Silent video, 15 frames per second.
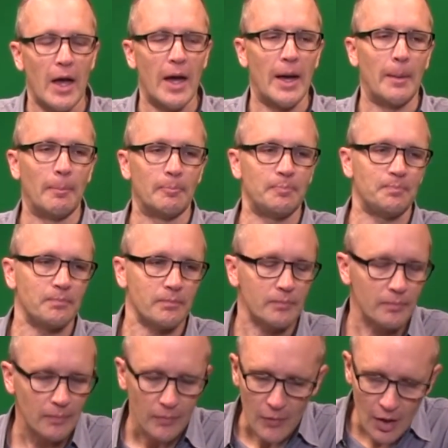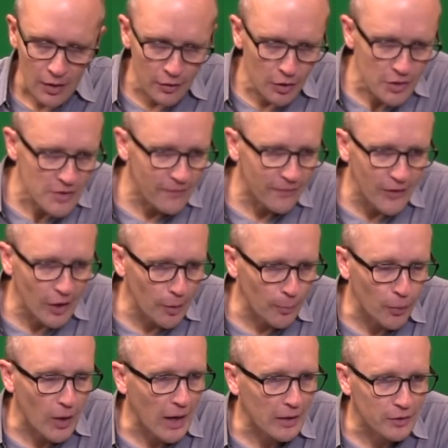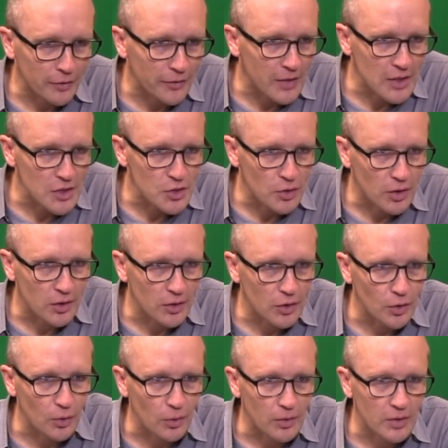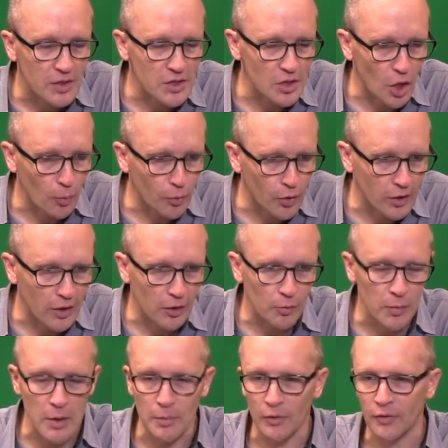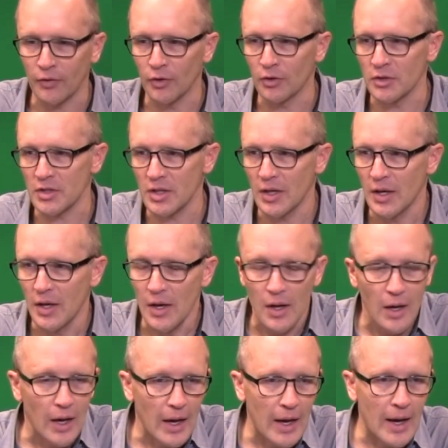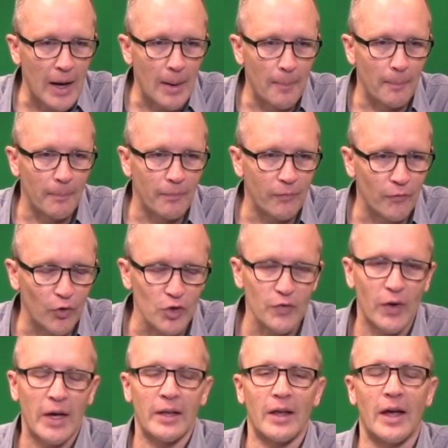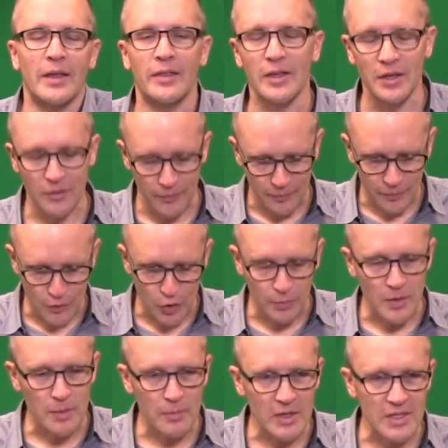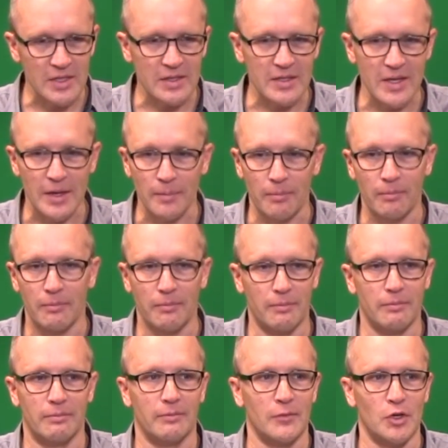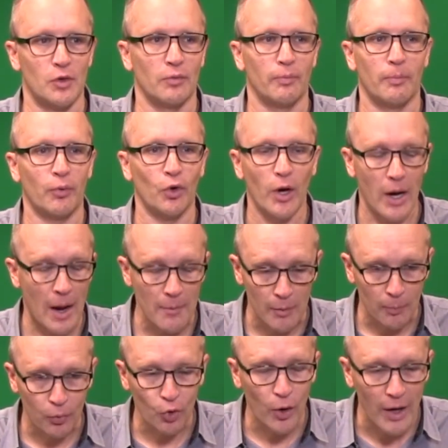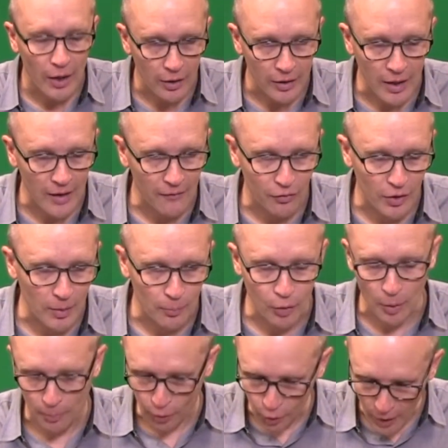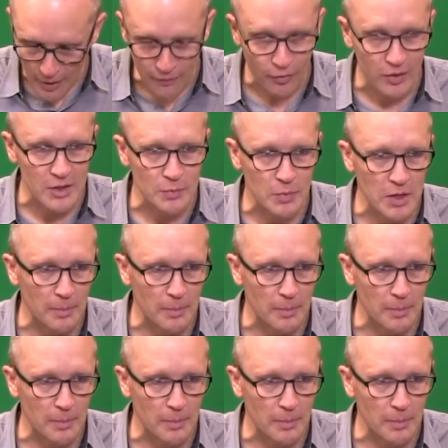there are some very practical things you can do to start putting other people first. First of all, I think you'd be amiss to say, prayer. I can't forget, pray for these